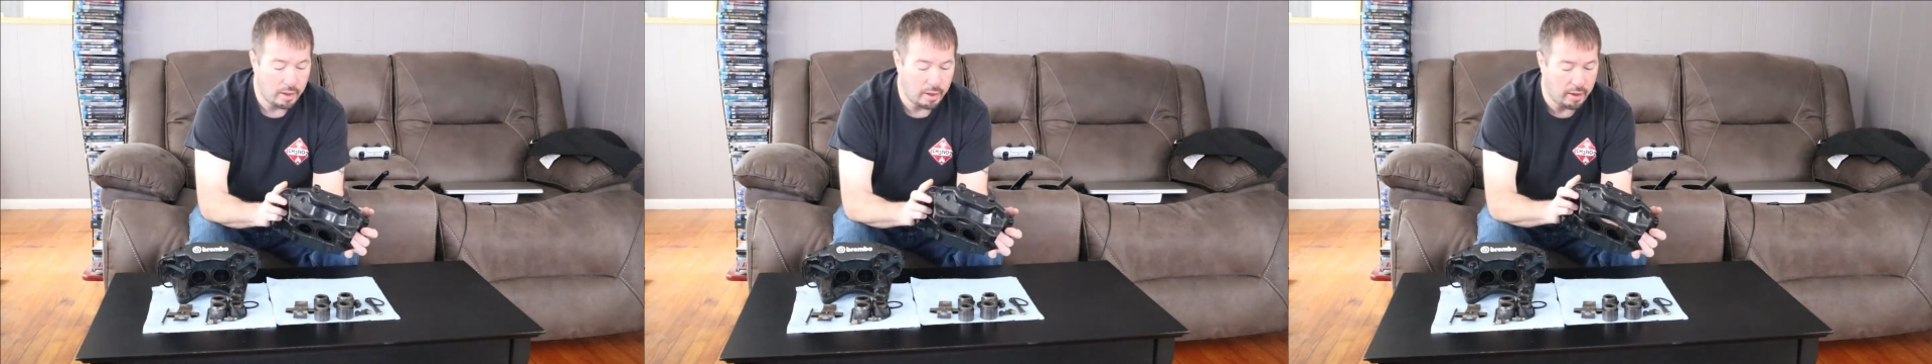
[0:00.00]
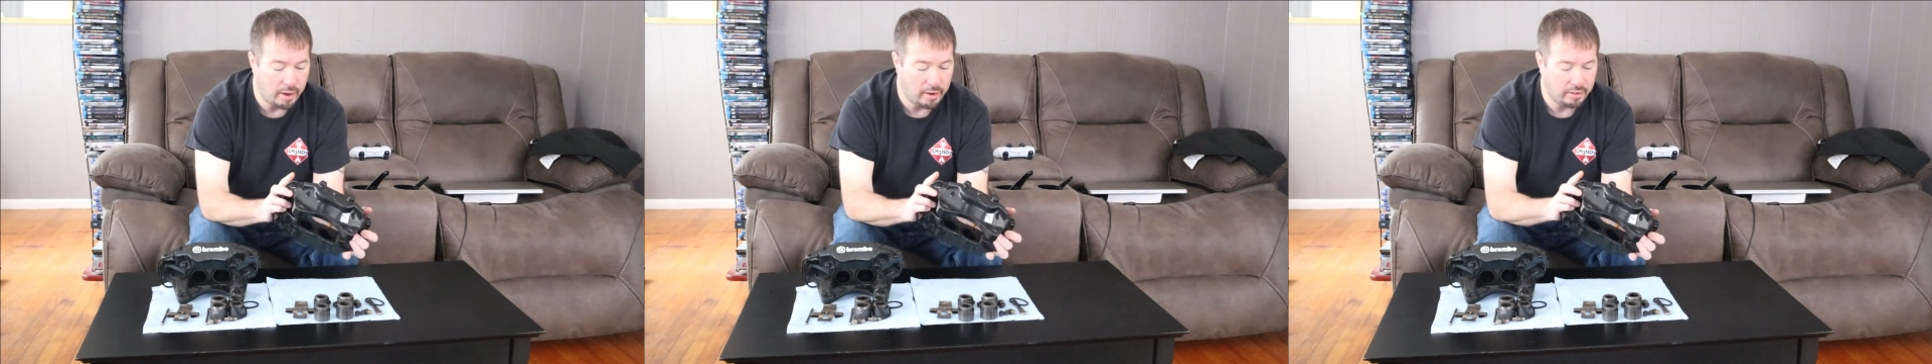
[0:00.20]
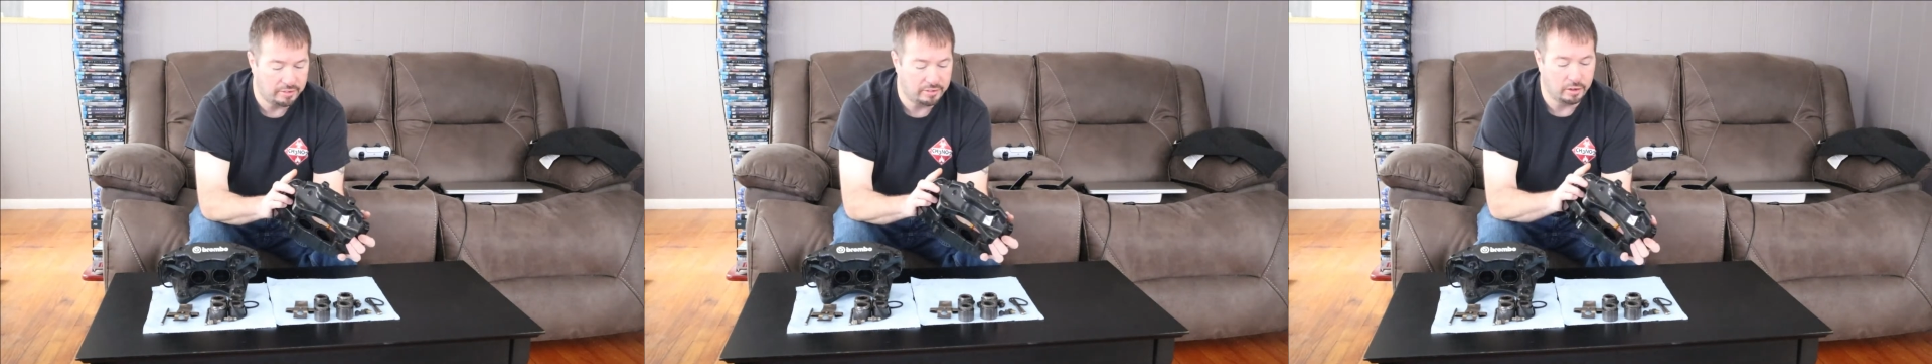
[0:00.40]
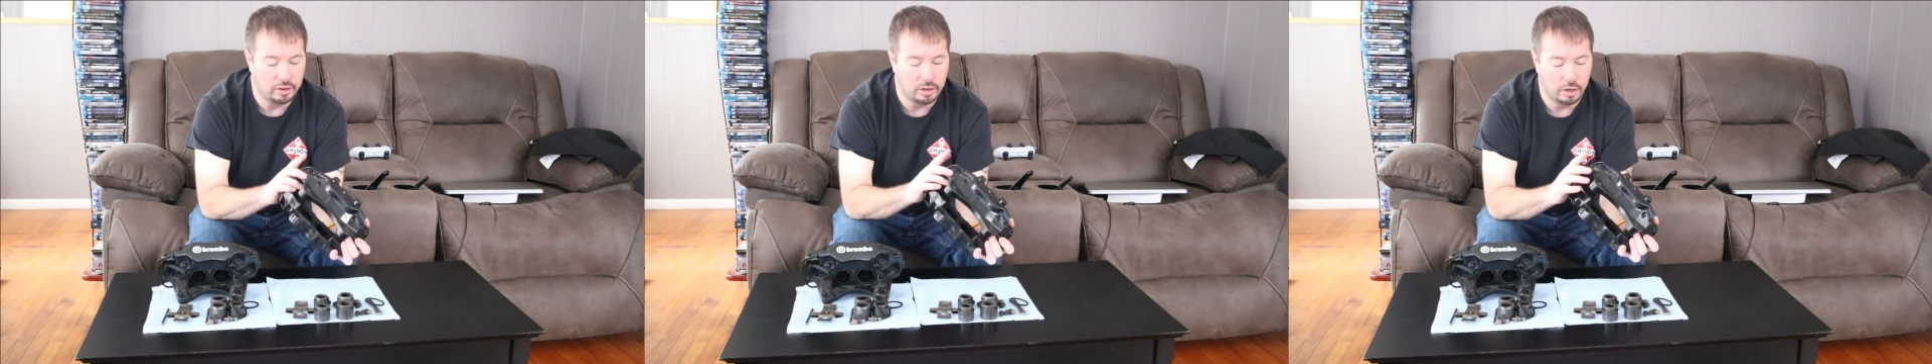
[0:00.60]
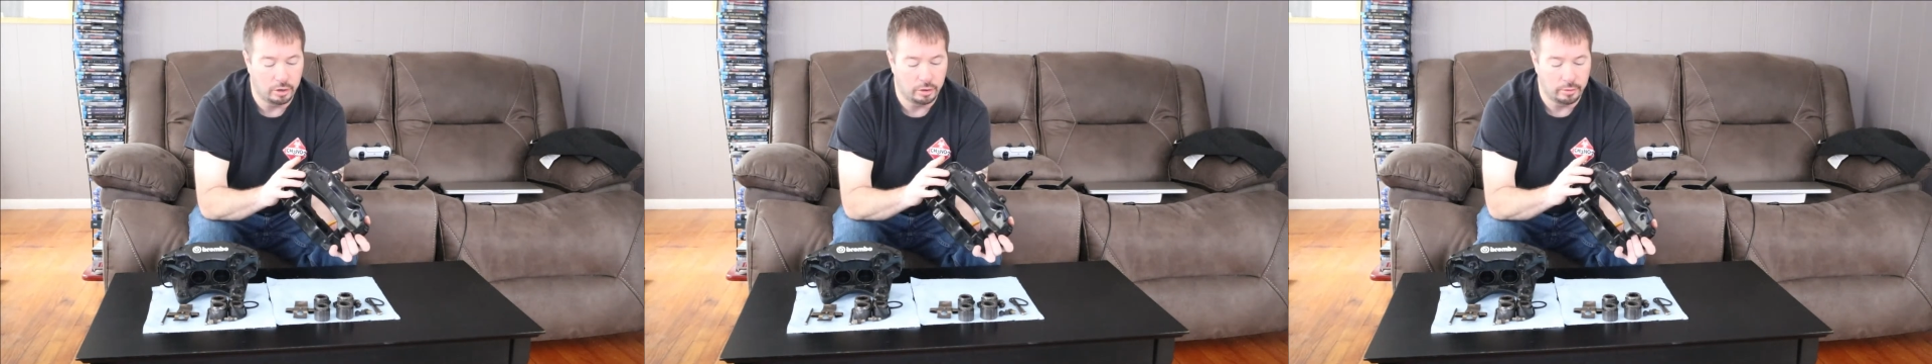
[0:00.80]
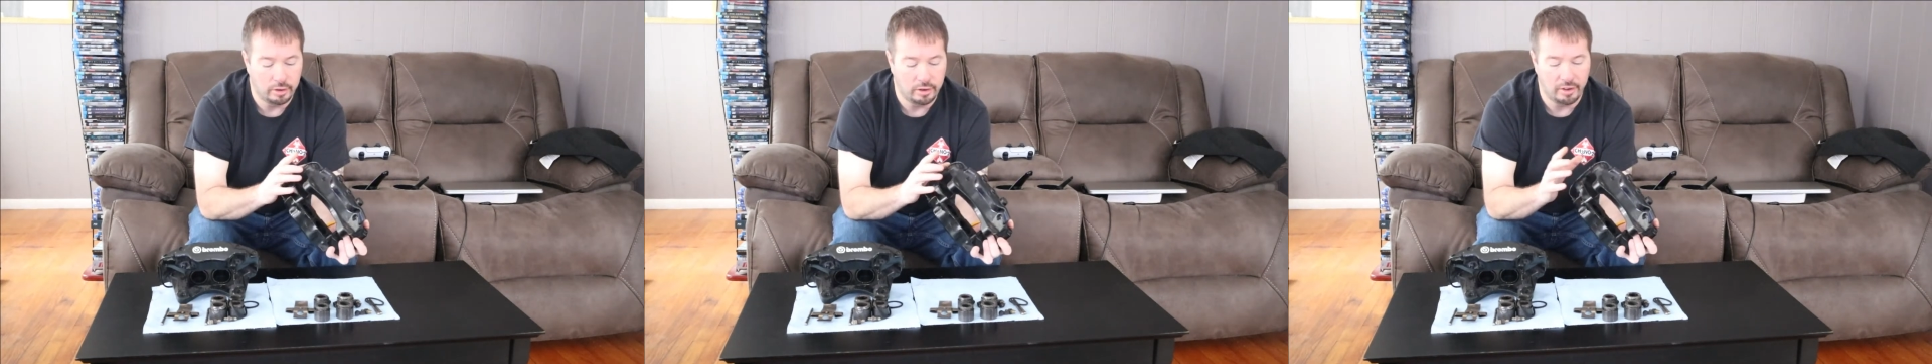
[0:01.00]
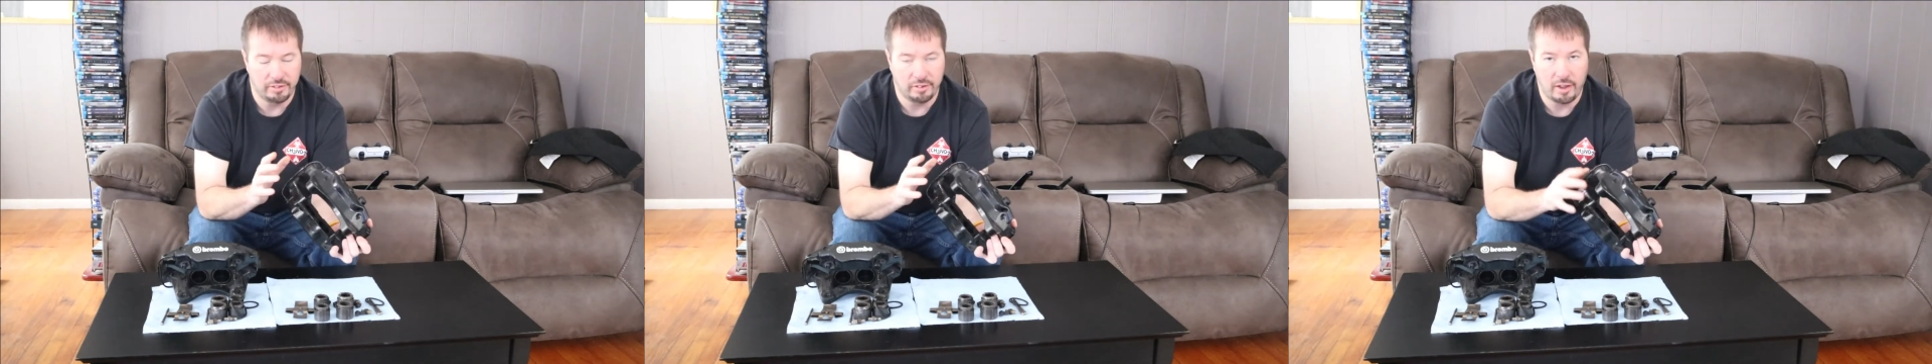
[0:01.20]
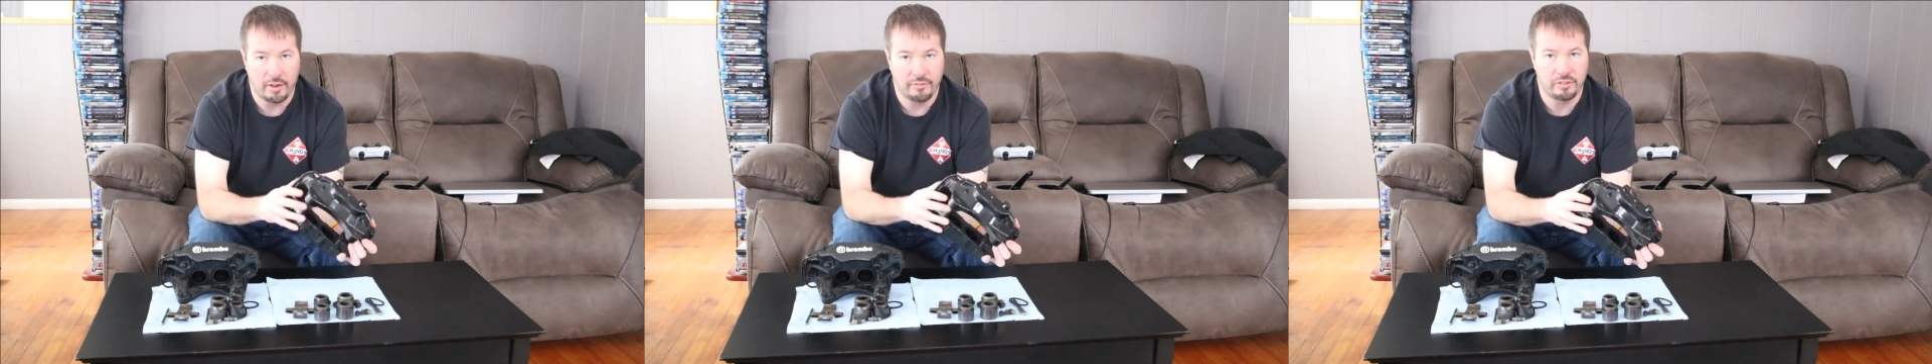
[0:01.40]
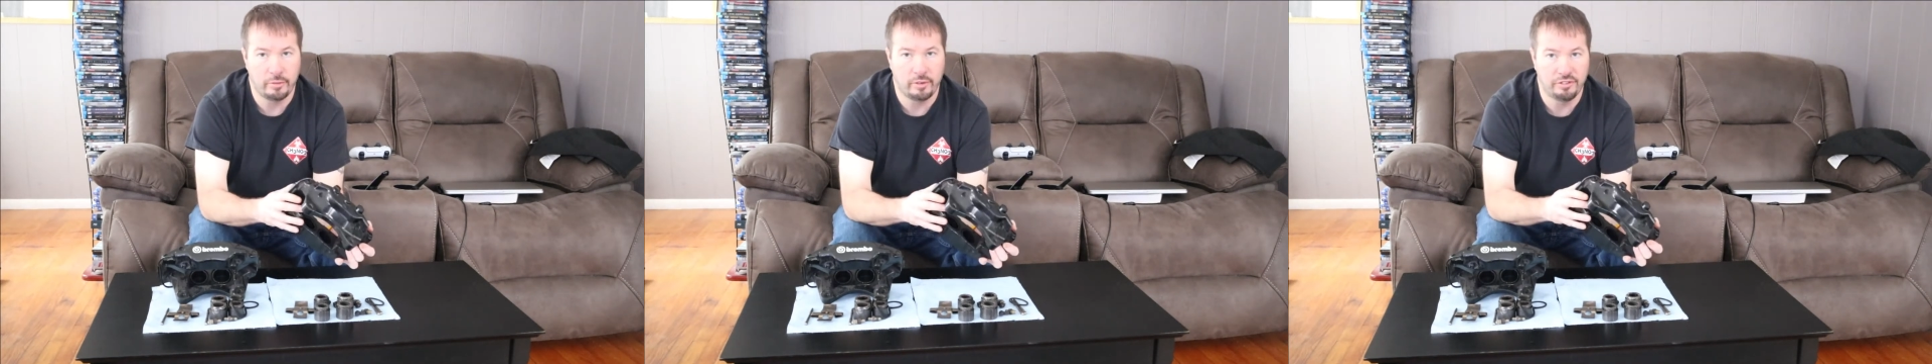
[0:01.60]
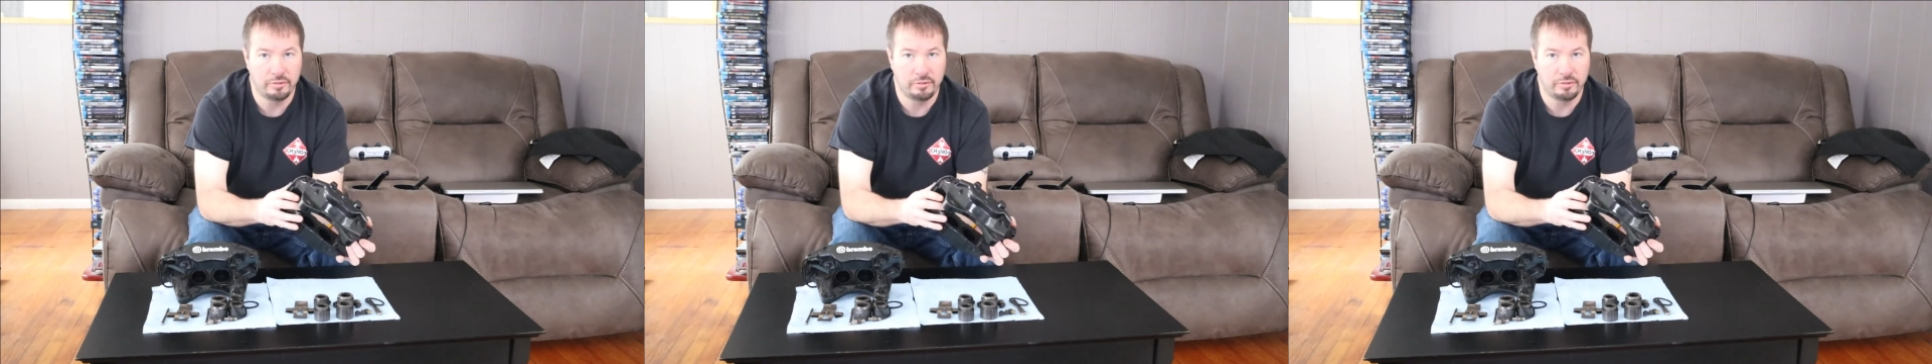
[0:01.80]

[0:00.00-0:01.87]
and he said, no, it doesn't have to be